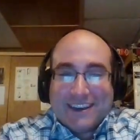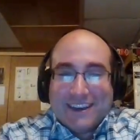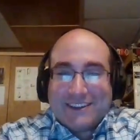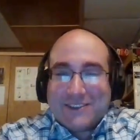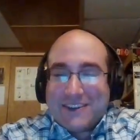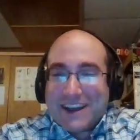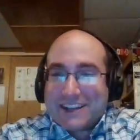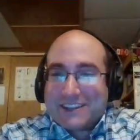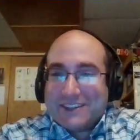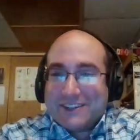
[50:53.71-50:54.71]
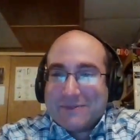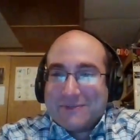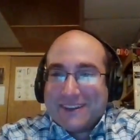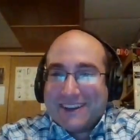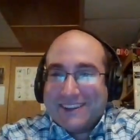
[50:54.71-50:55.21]
international
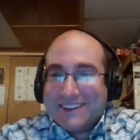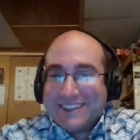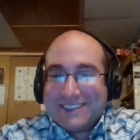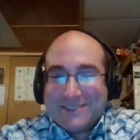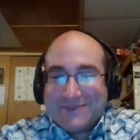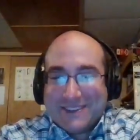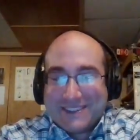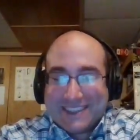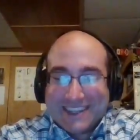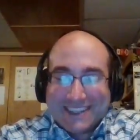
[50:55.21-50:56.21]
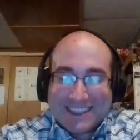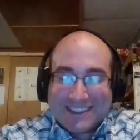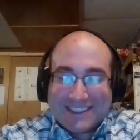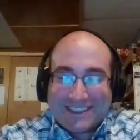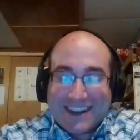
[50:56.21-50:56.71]
distribution. I was saying
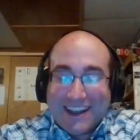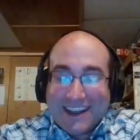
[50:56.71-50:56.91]
Jersey's great.